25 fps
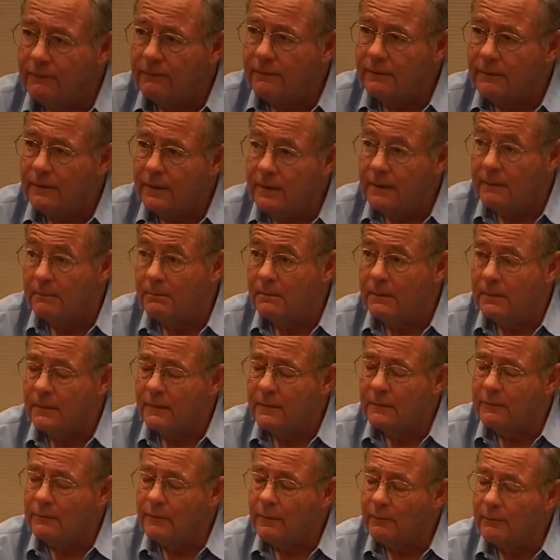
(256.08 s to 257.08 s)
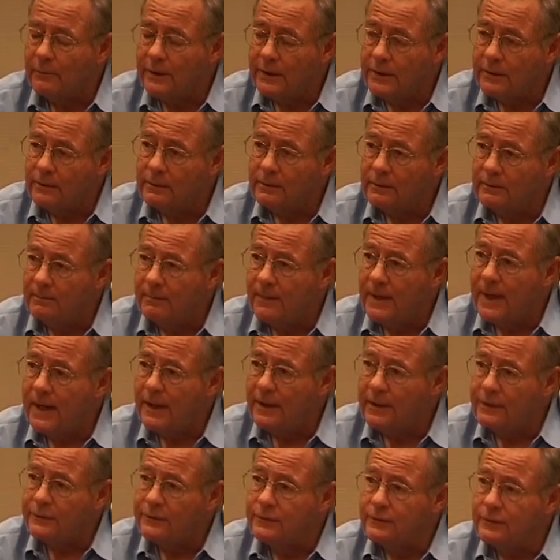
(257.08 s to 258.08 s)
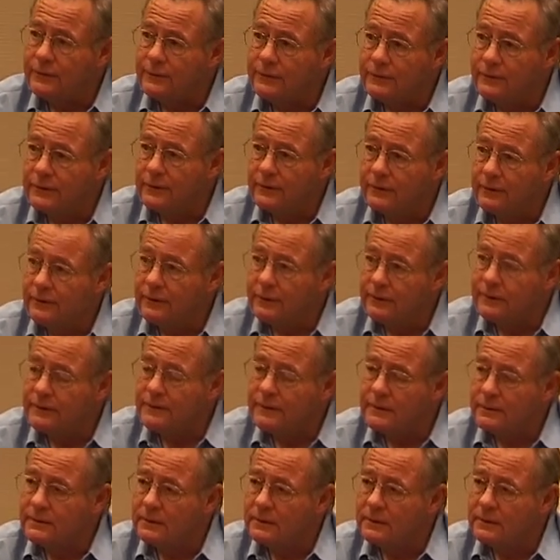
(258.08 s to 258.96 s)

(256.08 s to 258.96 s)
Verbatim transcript: At, at what we call package insurance,